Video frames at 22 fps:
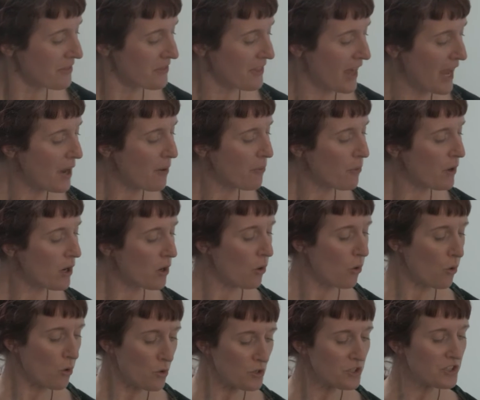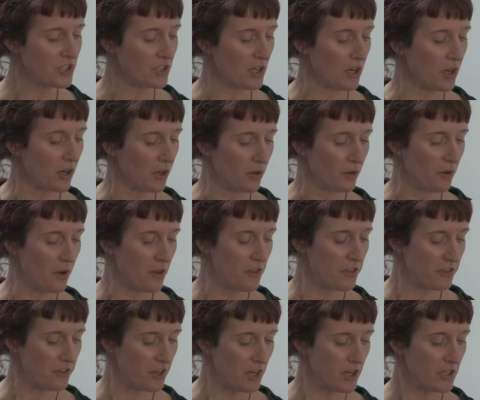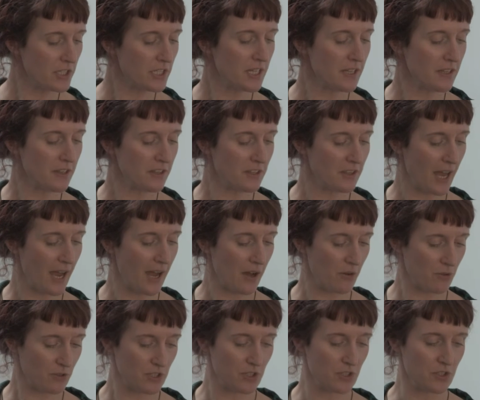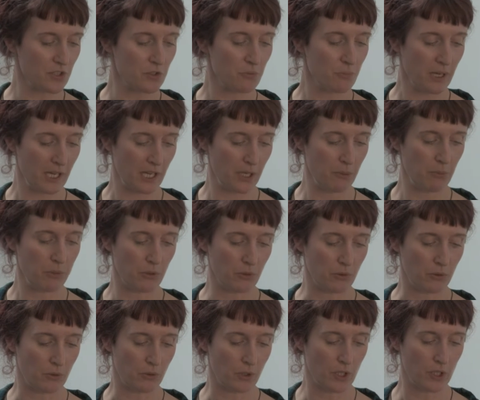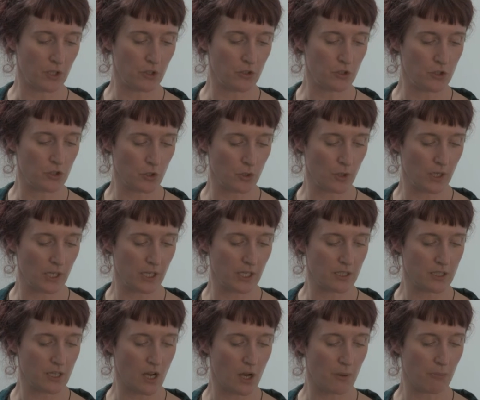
There were also 30,000 people who joined